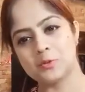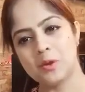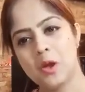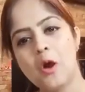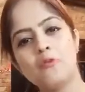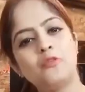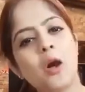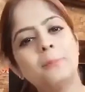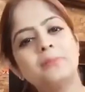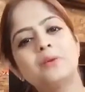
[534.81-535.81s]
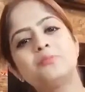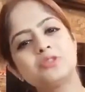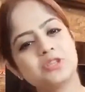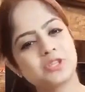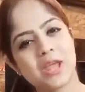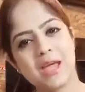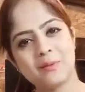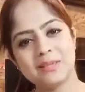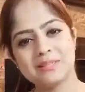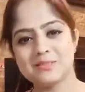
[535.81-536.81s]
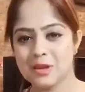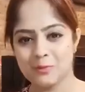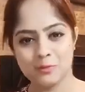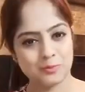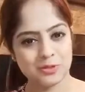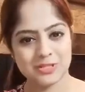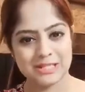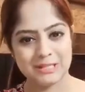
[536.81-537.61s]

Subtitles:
from the British Airways recruitment team.